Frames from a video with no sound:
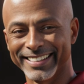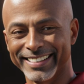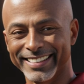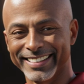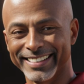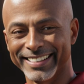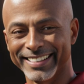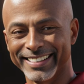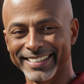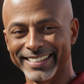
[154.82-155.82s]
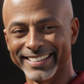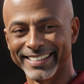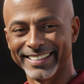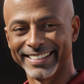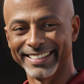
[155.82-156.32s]

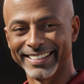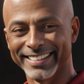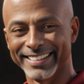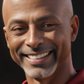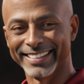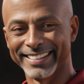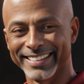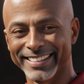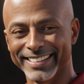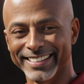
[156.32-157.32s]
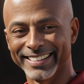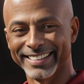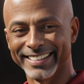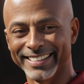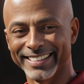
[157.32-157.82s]

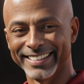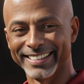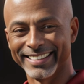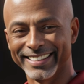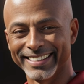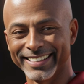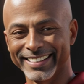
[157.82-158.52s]
No one is speaking in this clip.